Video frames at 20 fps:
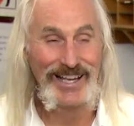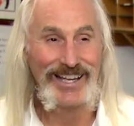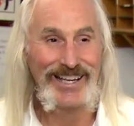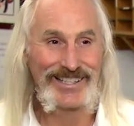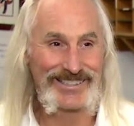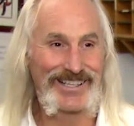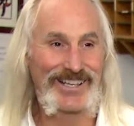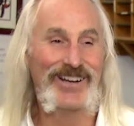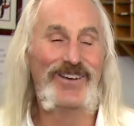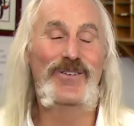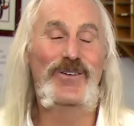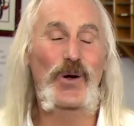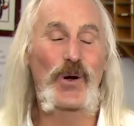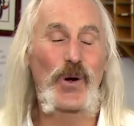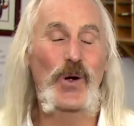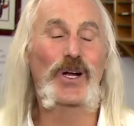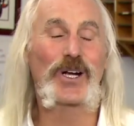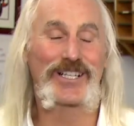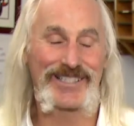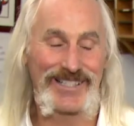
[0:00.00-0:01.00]
So of
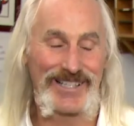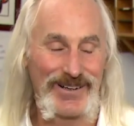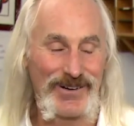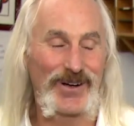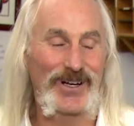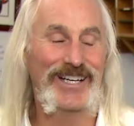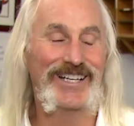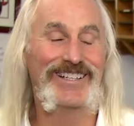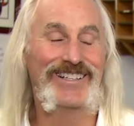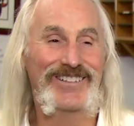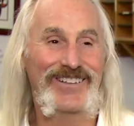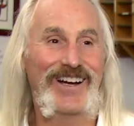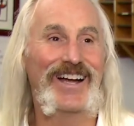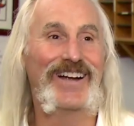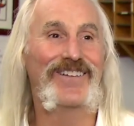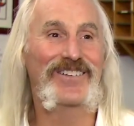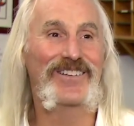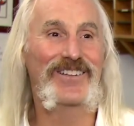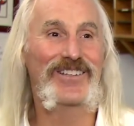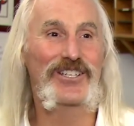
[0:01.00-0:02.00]
course I waited till
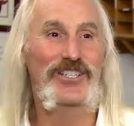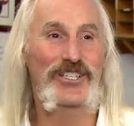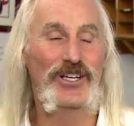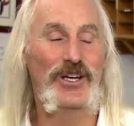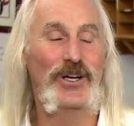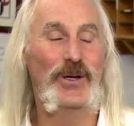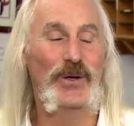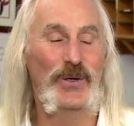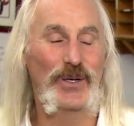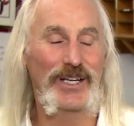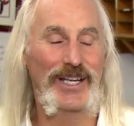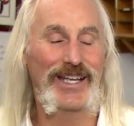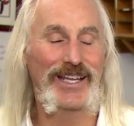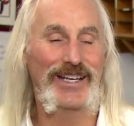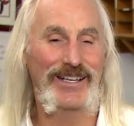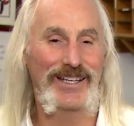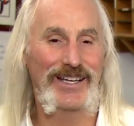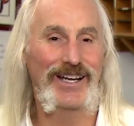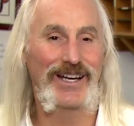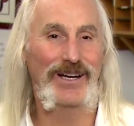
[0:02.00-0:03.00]
after the show
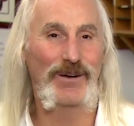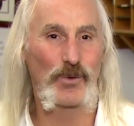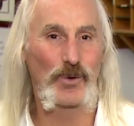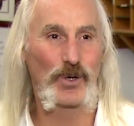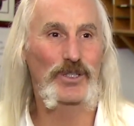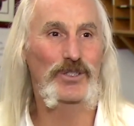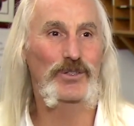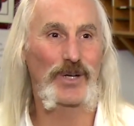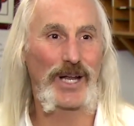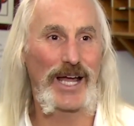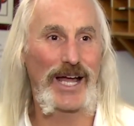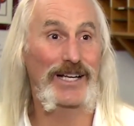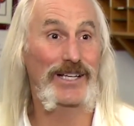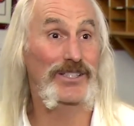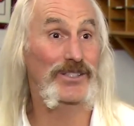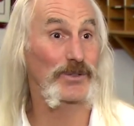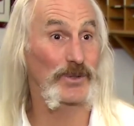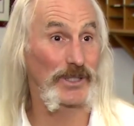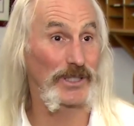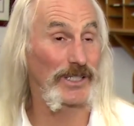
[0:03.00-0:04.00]
and worked on
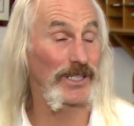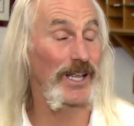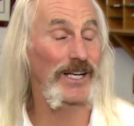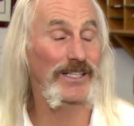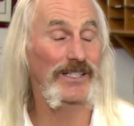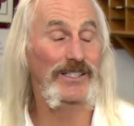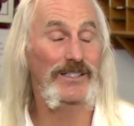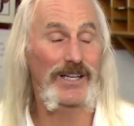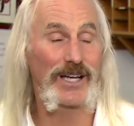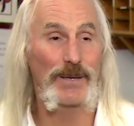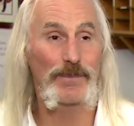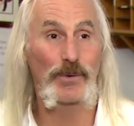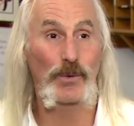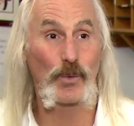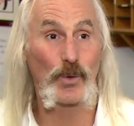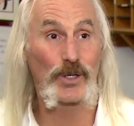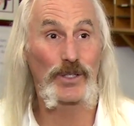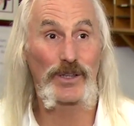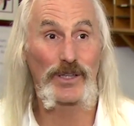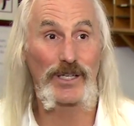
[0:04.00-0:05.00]
Axl, and he liked the type of
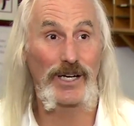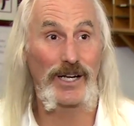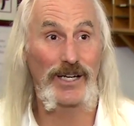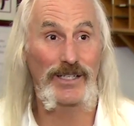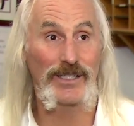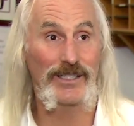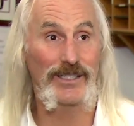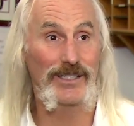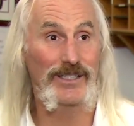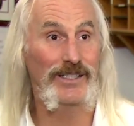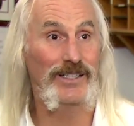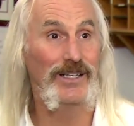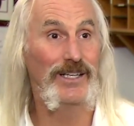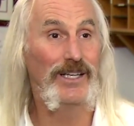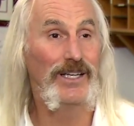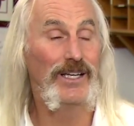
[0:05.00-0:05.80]
work that I did, and